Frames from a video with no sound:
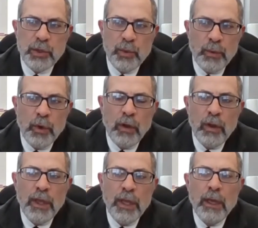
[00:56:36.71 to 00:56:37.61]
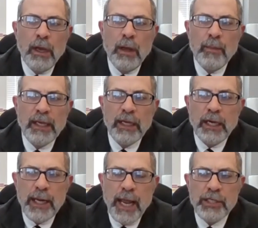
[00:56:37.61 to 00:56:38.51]
So we will make a
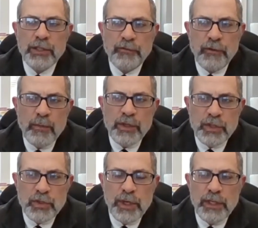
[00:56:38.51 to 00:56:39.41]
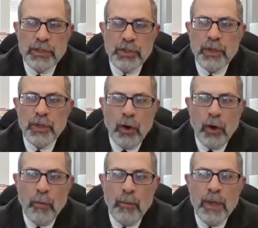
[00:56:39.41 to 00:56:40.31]
connection from the street to the
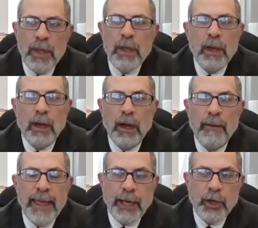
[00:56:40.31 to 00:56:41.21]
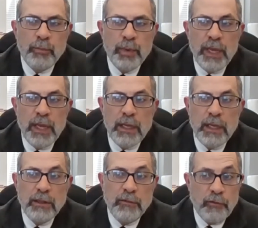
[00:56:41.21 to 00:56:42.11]
home, and that could be
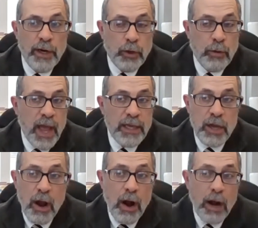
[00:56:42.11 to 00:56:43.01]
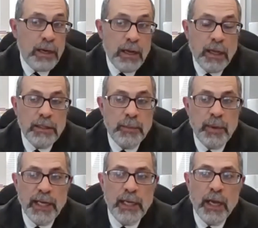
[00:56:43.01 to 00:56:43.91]
in the front or backyard,
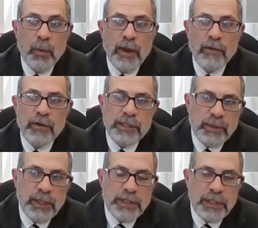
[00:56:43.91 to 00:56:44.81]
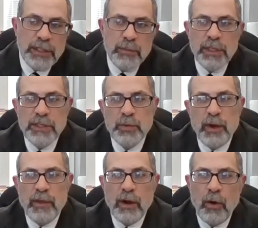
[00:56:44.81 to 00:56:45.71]
depending on where their septic system is,
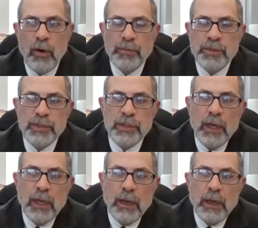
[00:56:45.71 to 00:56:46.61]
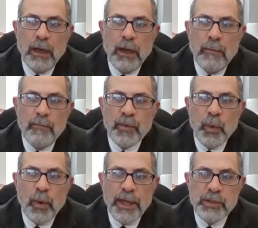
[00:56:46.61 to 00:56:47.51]
where their home's
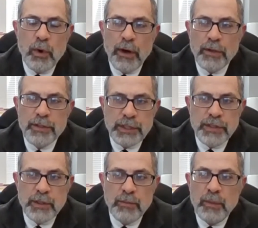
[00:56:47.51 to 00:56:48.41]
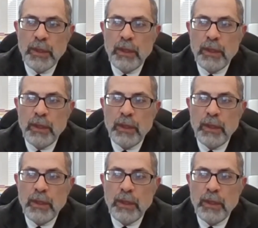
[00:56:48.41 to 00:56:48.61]
wastewater system